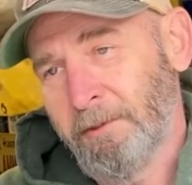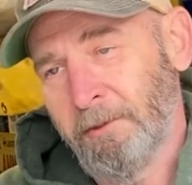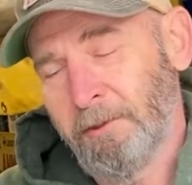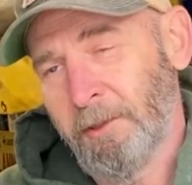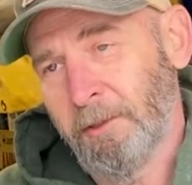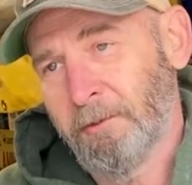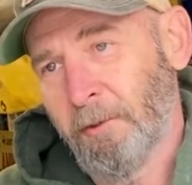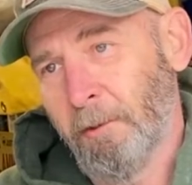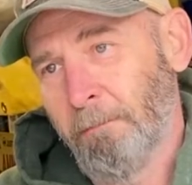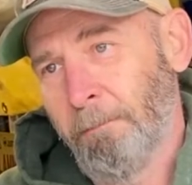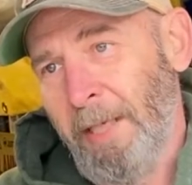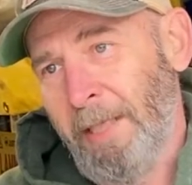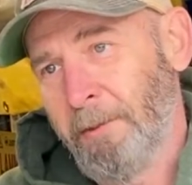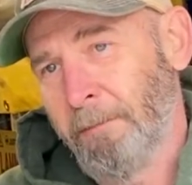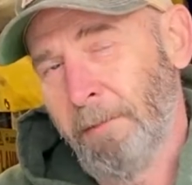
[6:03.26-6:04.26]
starts going
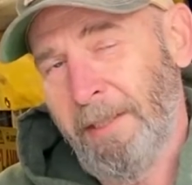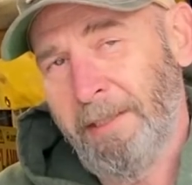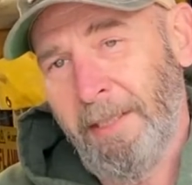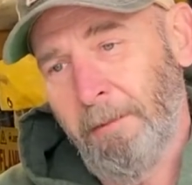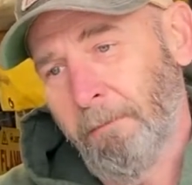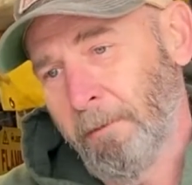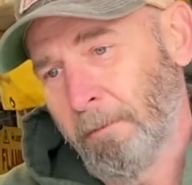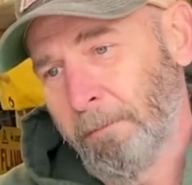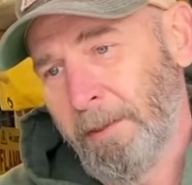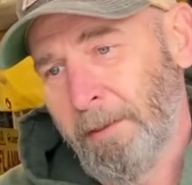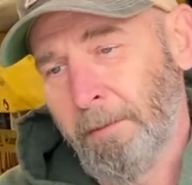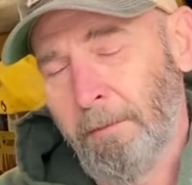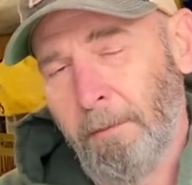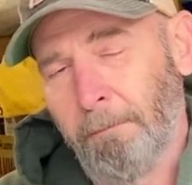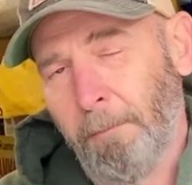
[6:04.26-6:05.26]
bad, you might get a little
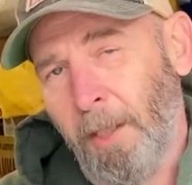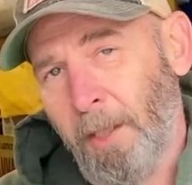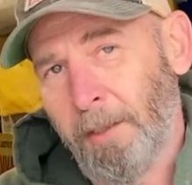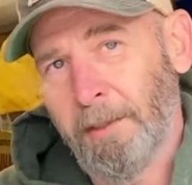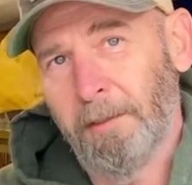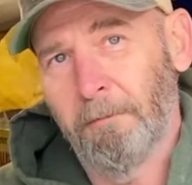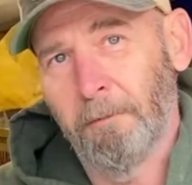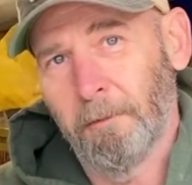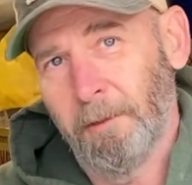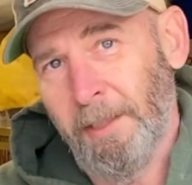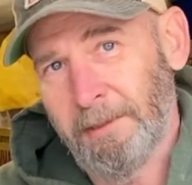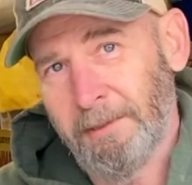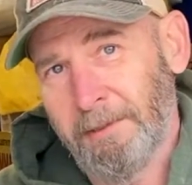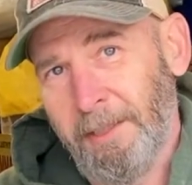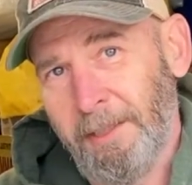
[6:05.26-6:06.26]
bit of bogging, a little
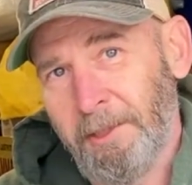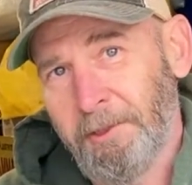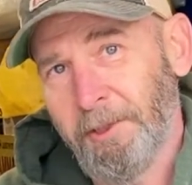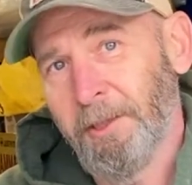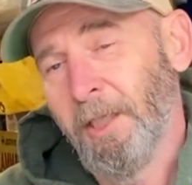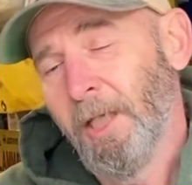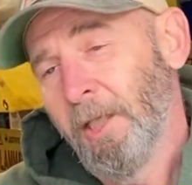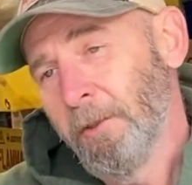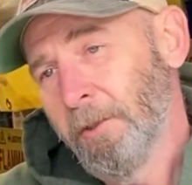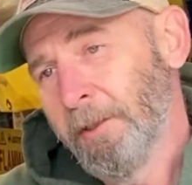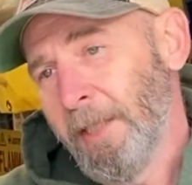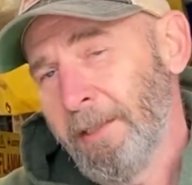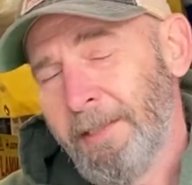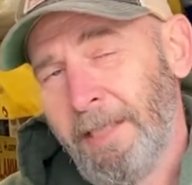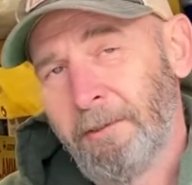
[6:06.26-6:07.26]
hesitation. You
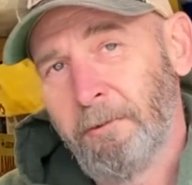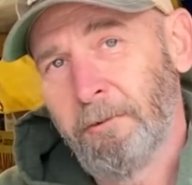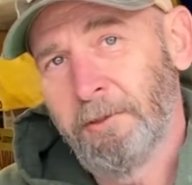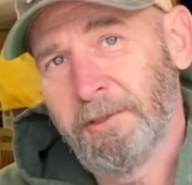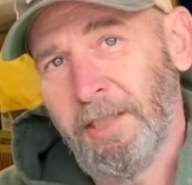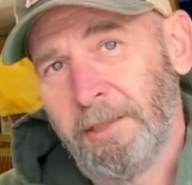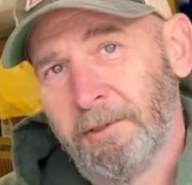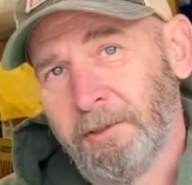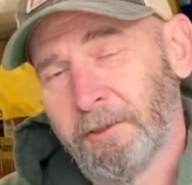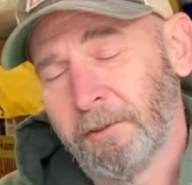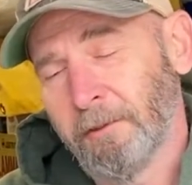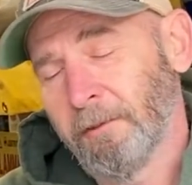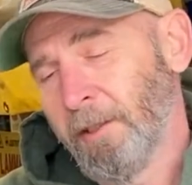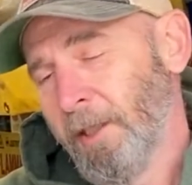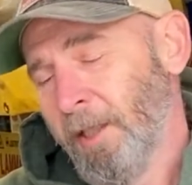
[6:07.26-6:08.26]
get that new
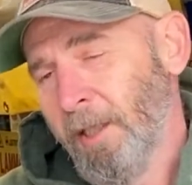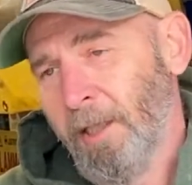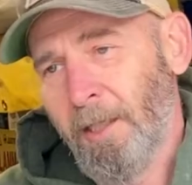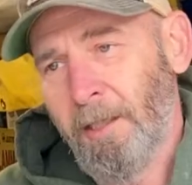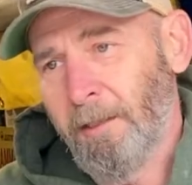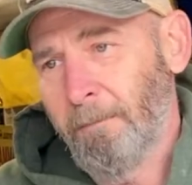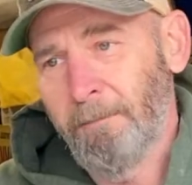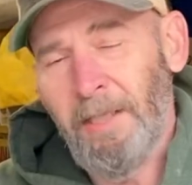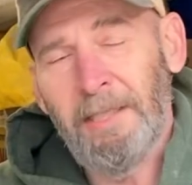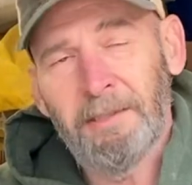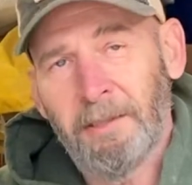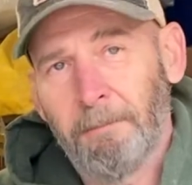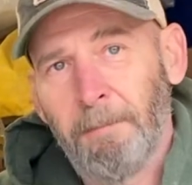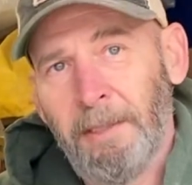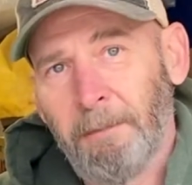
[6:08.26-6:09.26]
sensor, that's
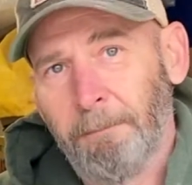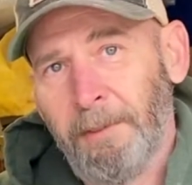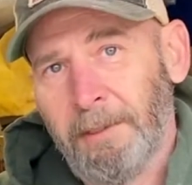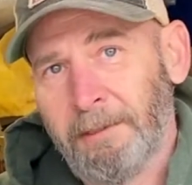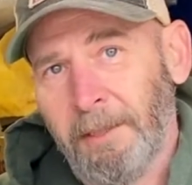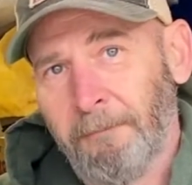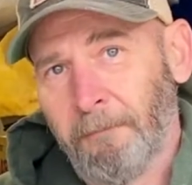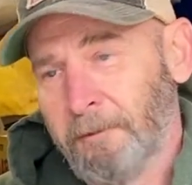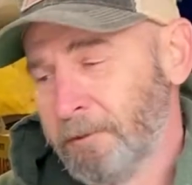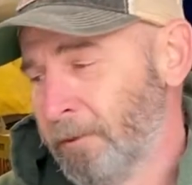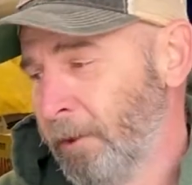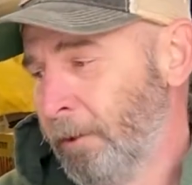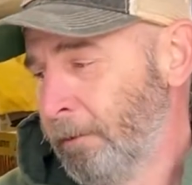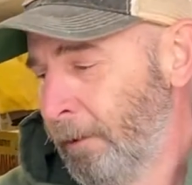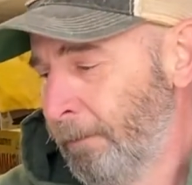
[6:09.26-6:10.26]
going to make a big difference.
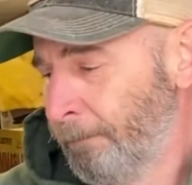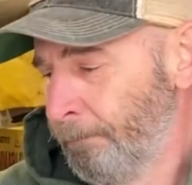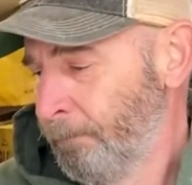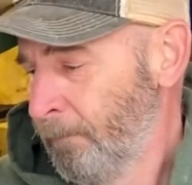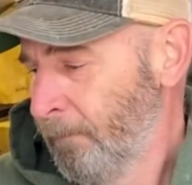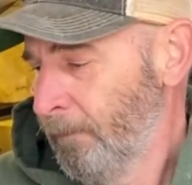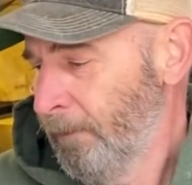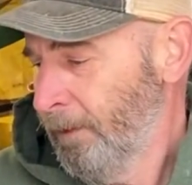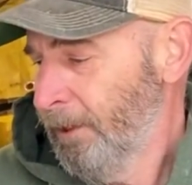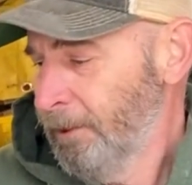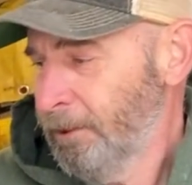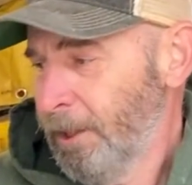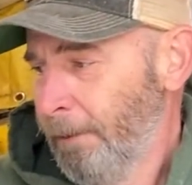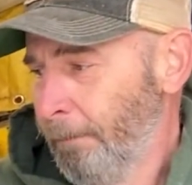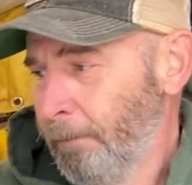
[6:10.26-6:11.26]
These
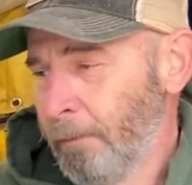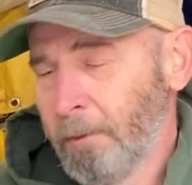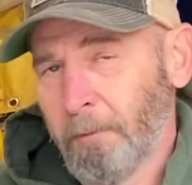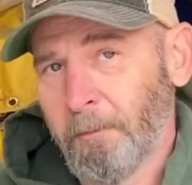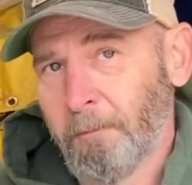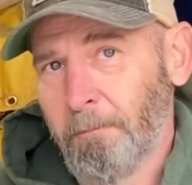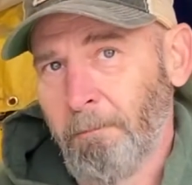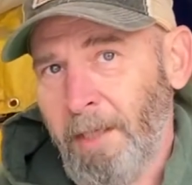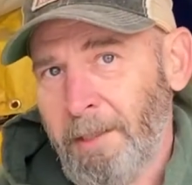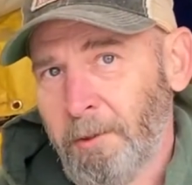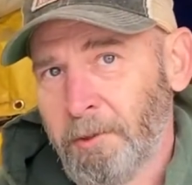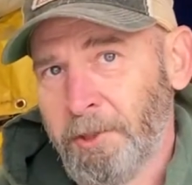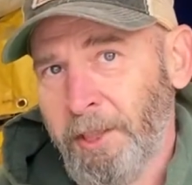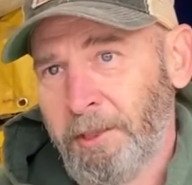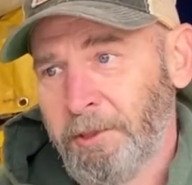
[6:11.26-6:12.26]
couple little minor
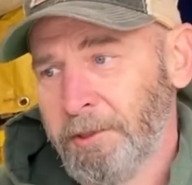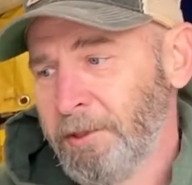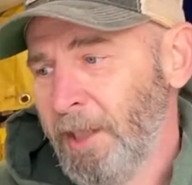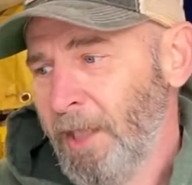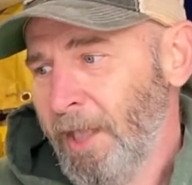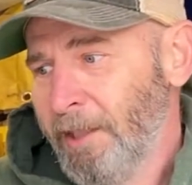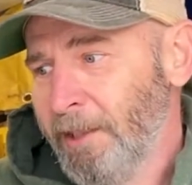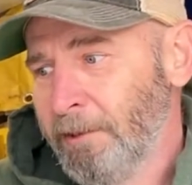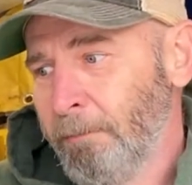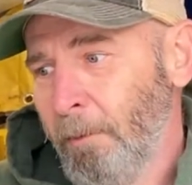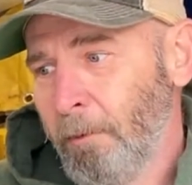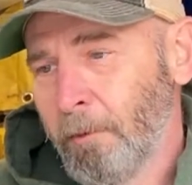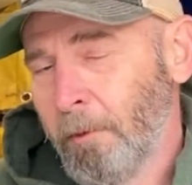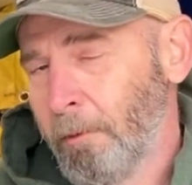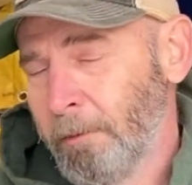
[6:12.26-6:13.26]
changes, this
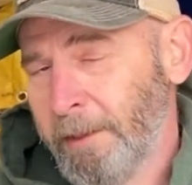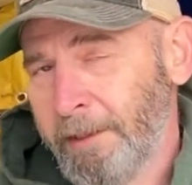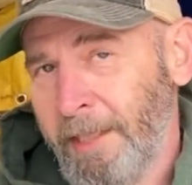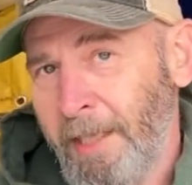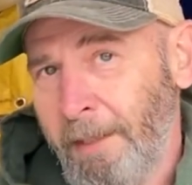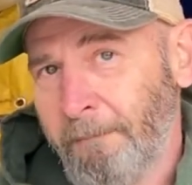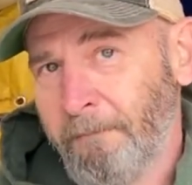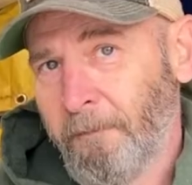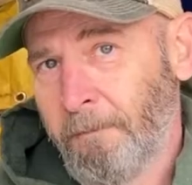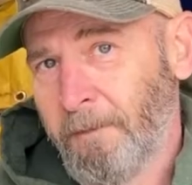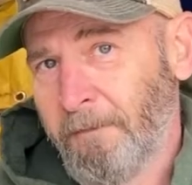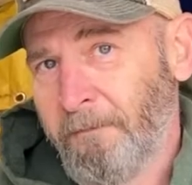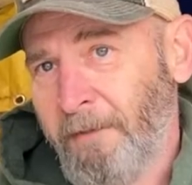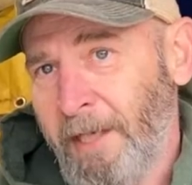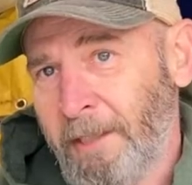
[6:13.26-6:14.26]
motor only came from the
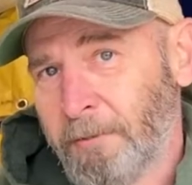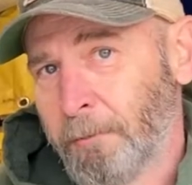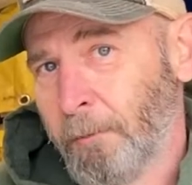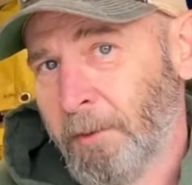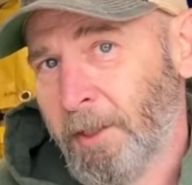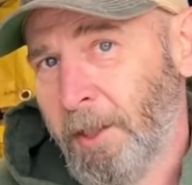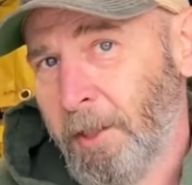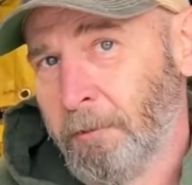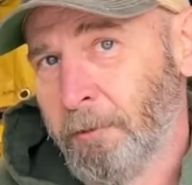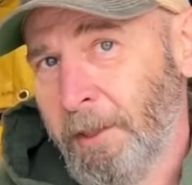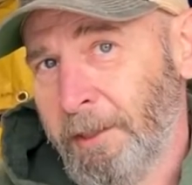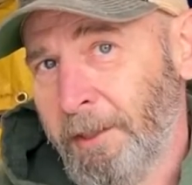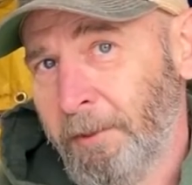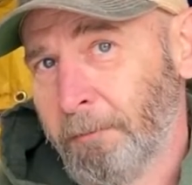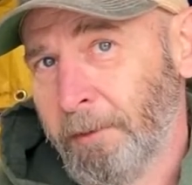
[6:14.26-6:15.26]
factory with
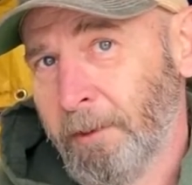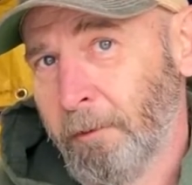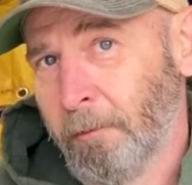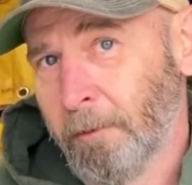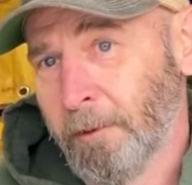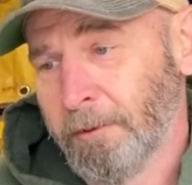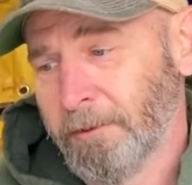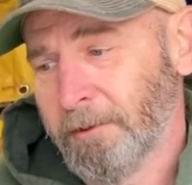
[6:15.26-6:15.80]
183 horse.